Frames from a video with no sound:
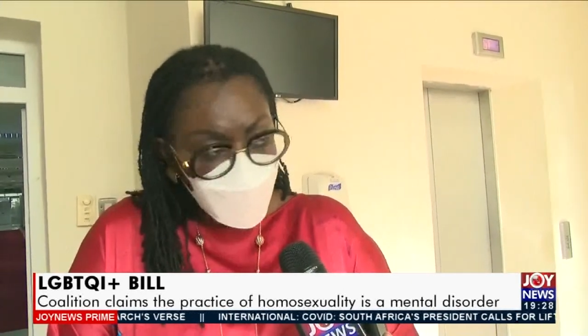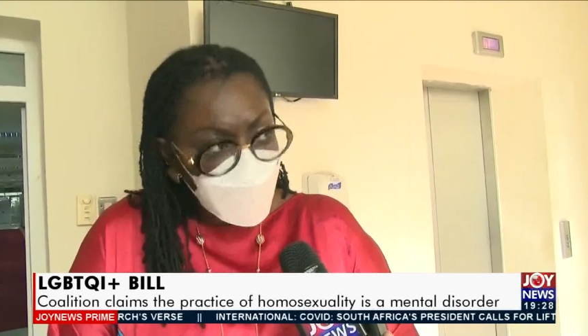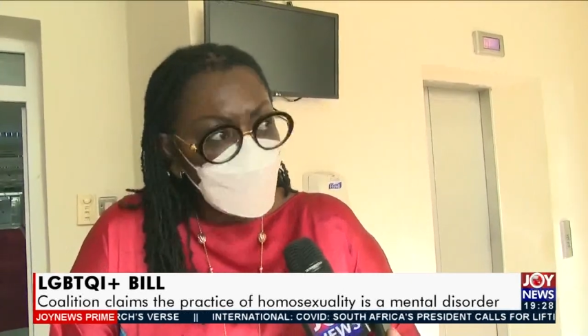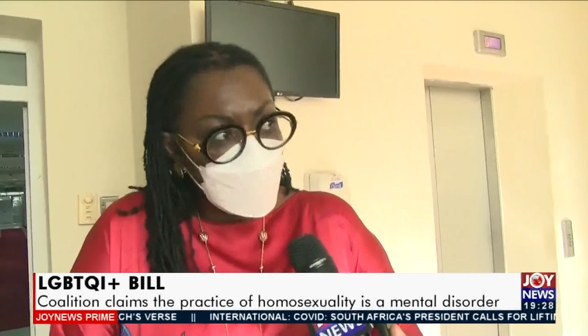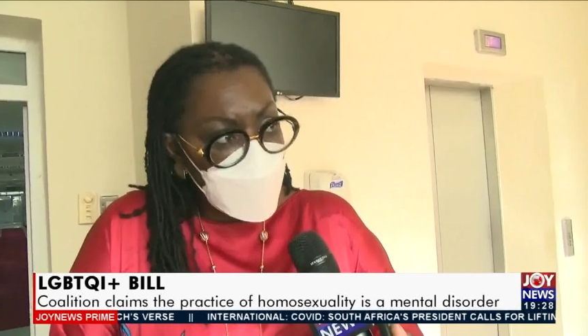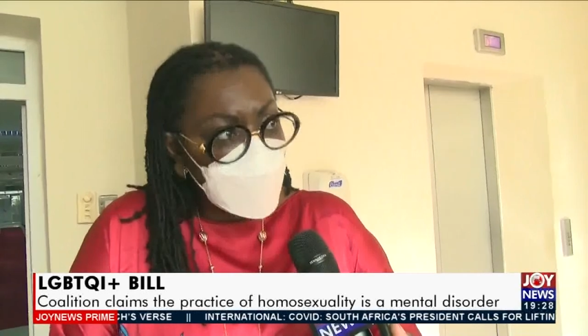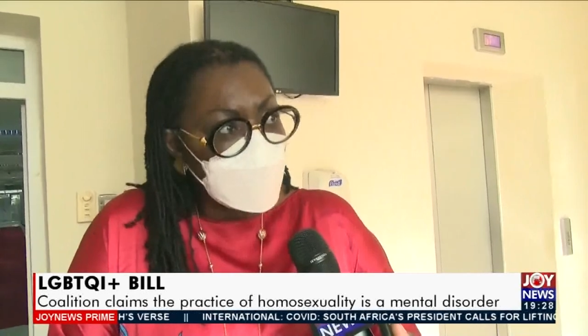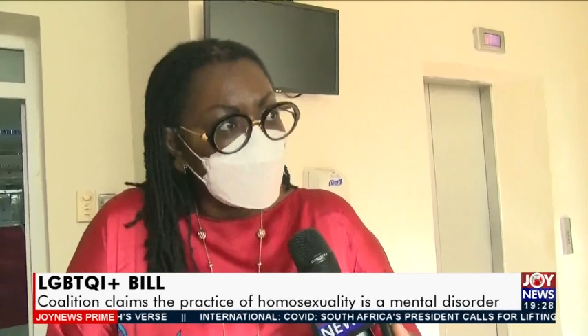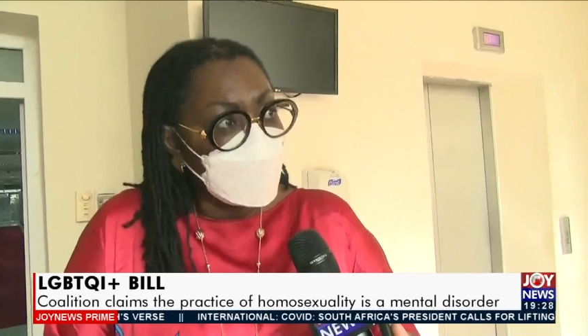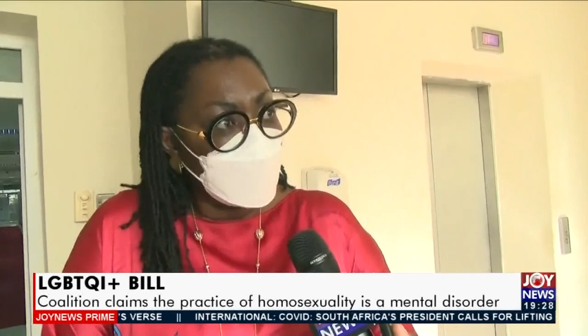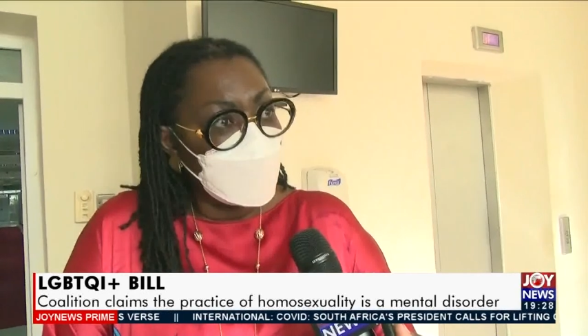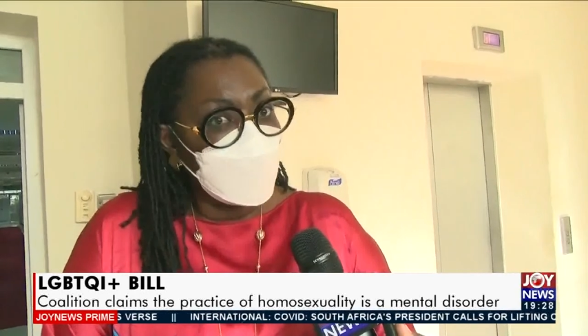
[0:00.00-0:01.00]
actual
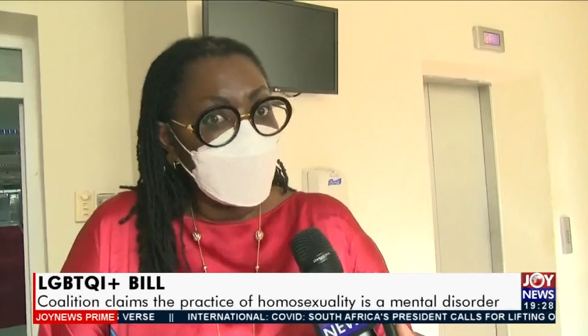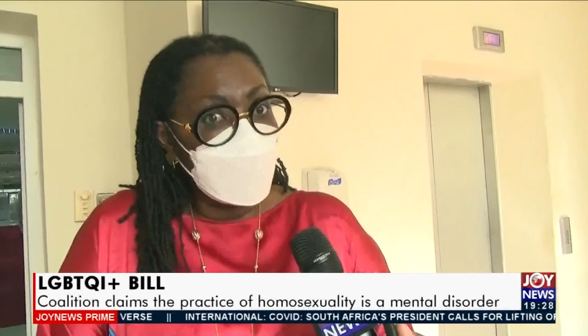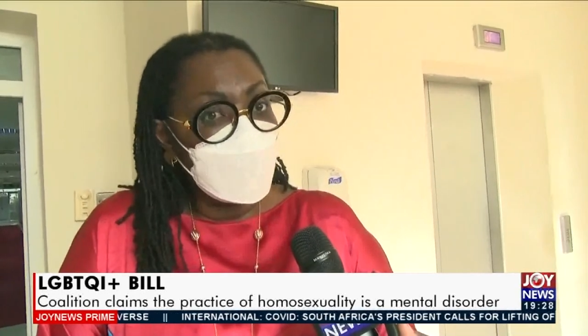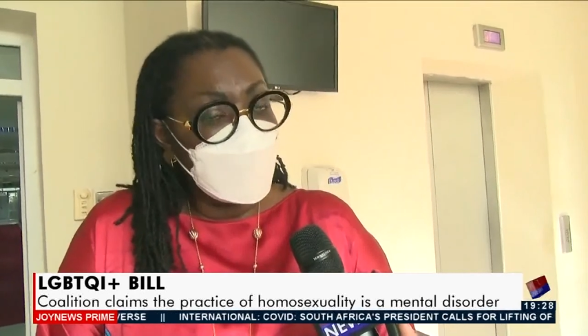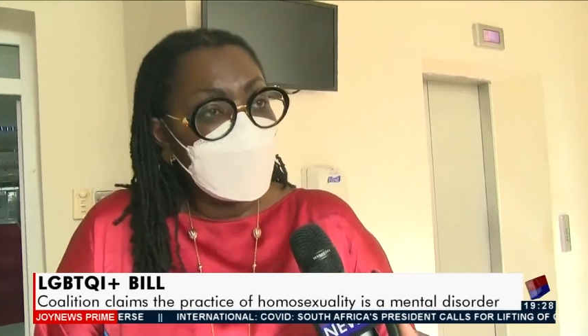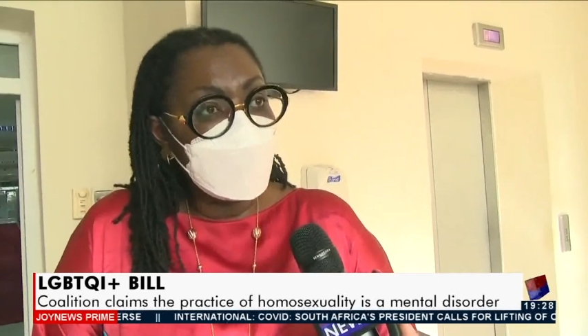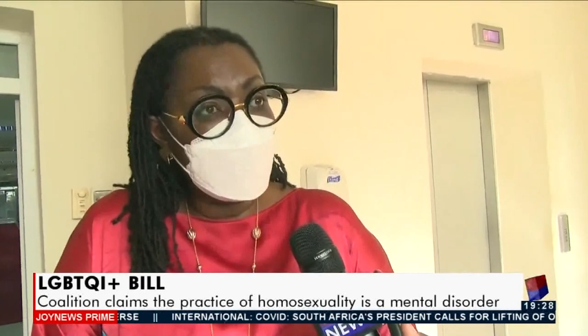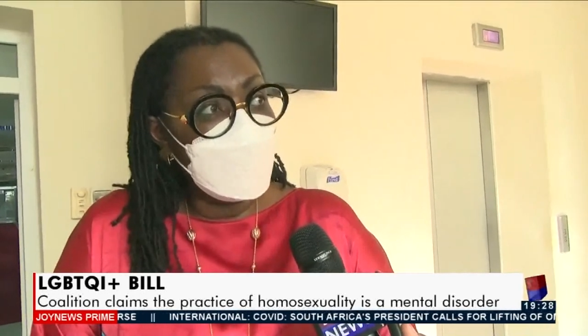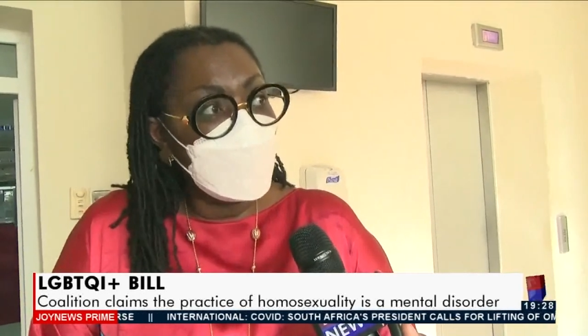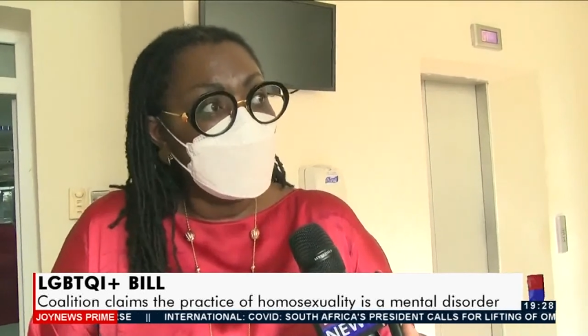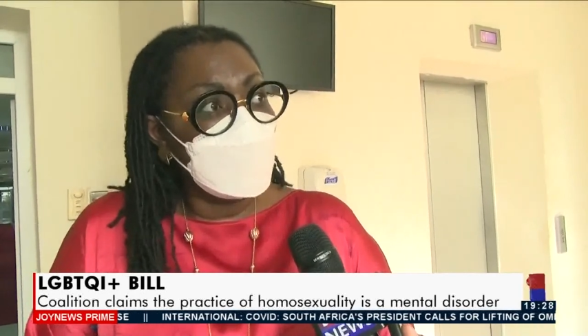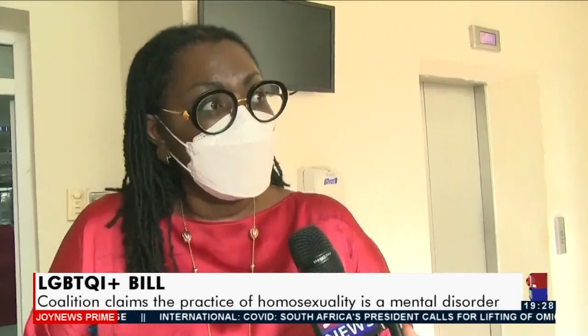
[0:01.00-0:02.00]
wording of
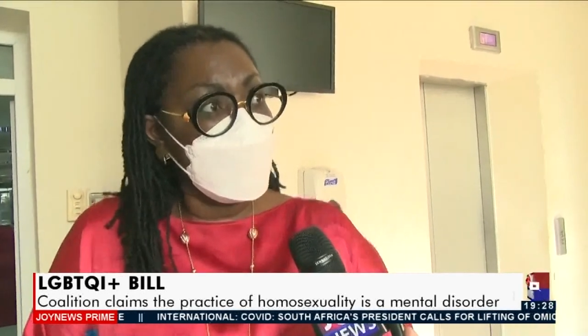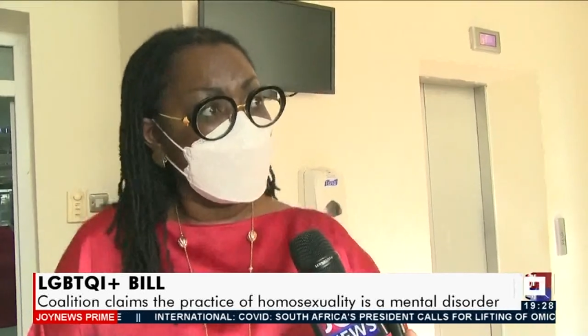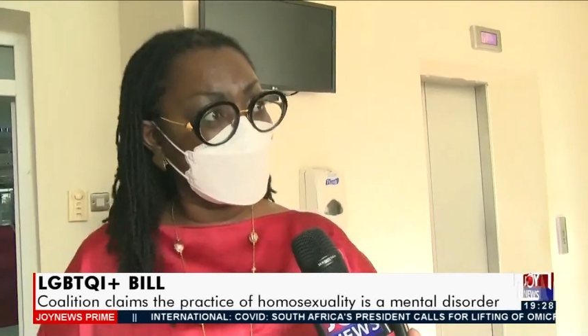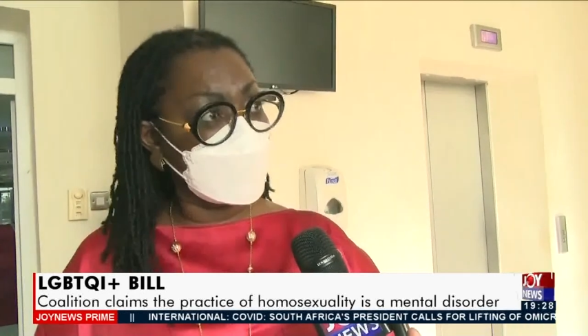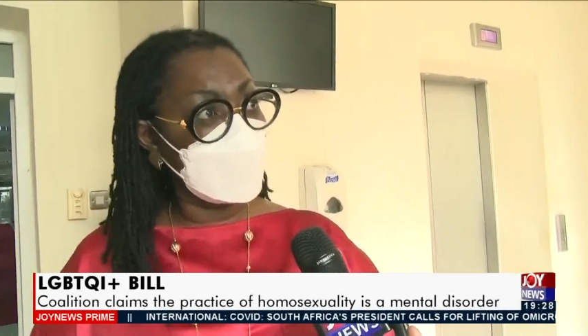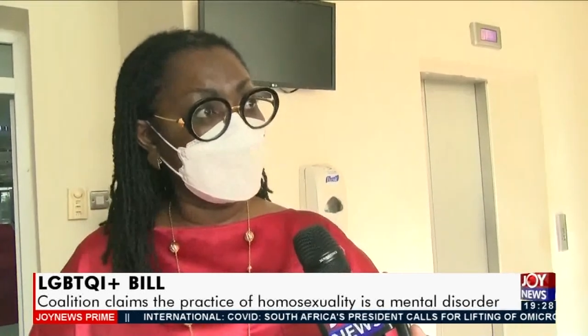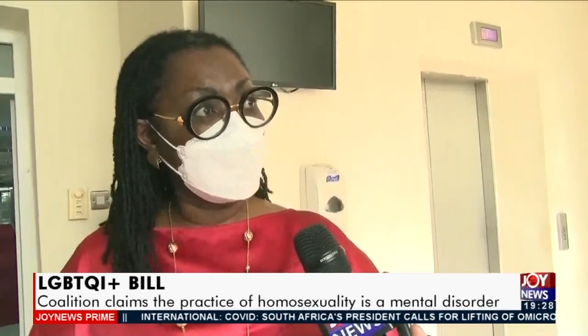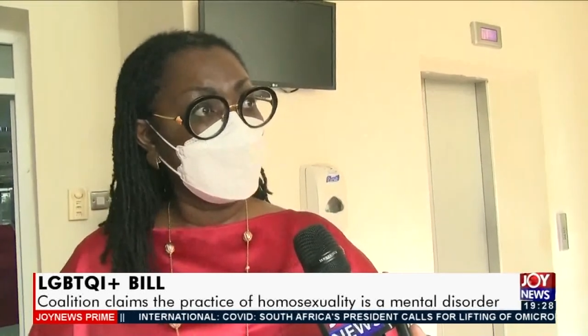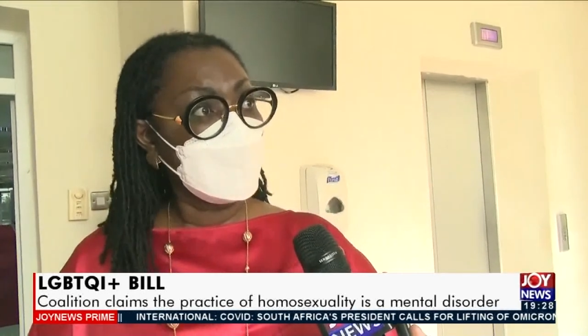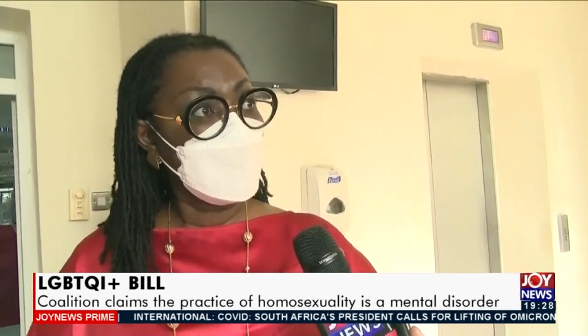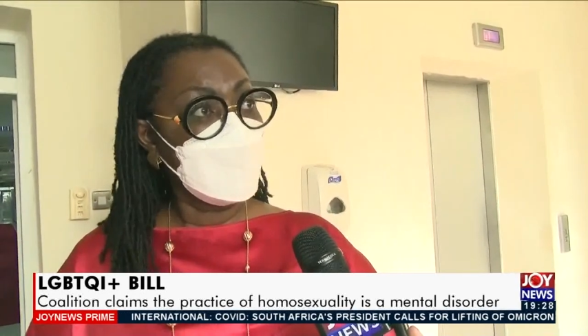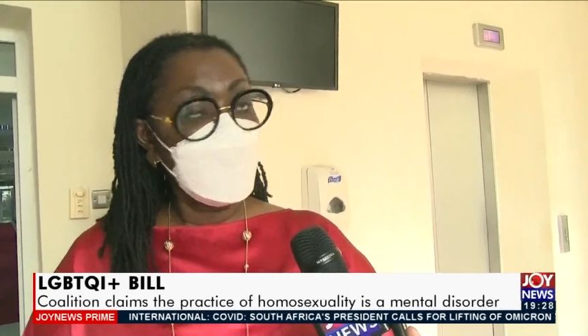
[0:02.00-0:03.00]
the bill says,
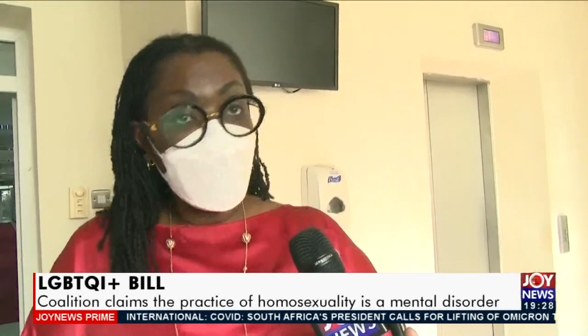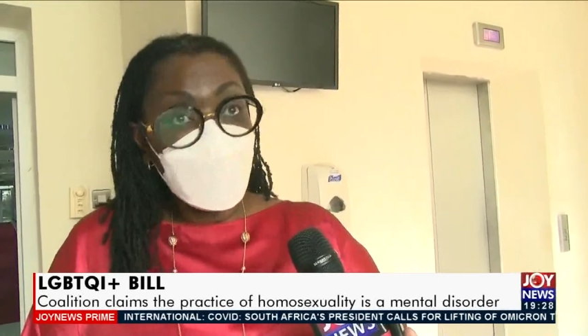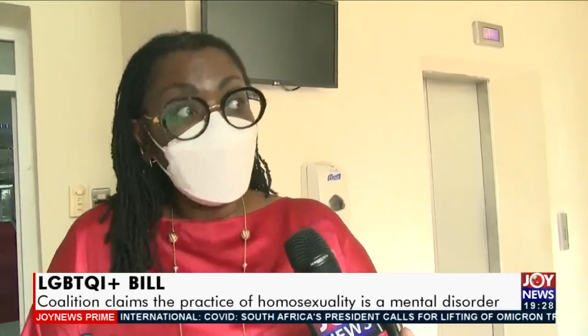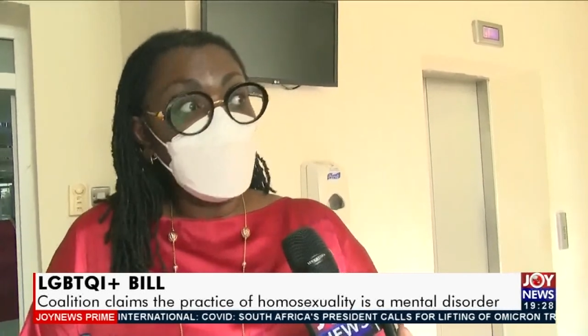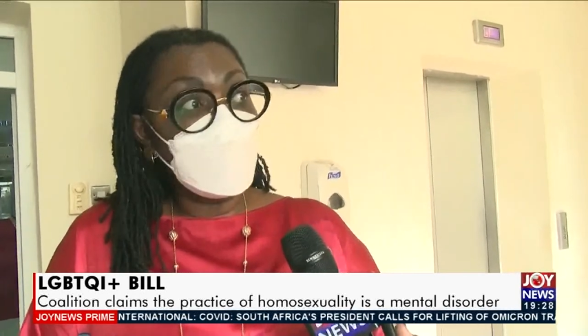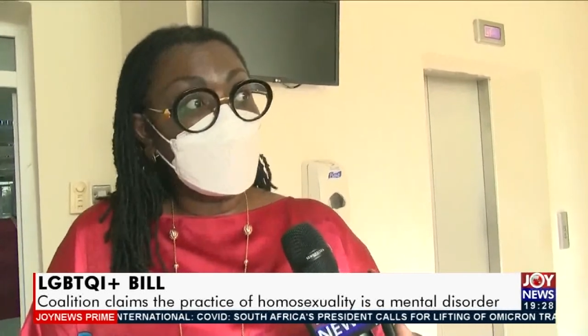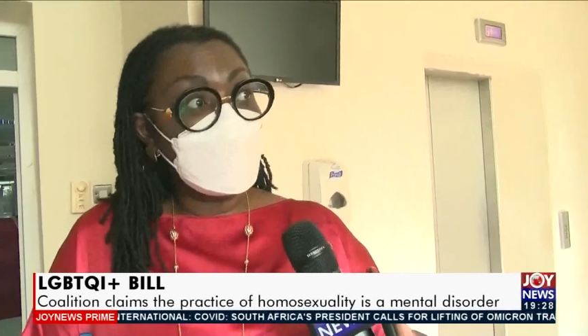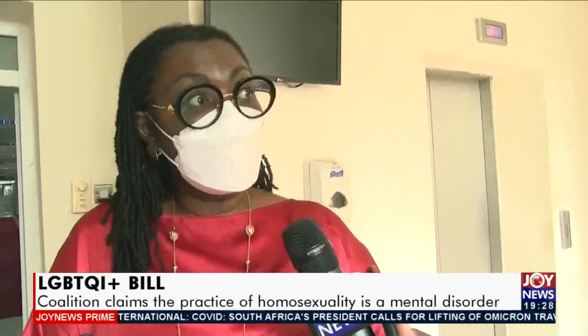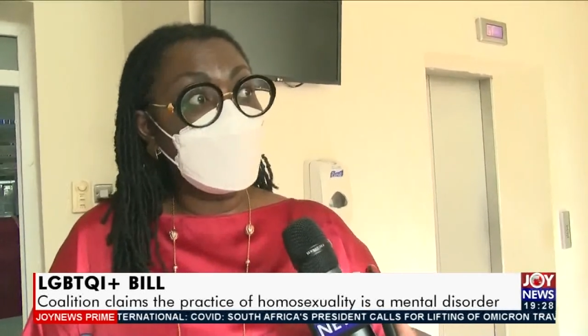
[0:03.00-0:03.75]
when you look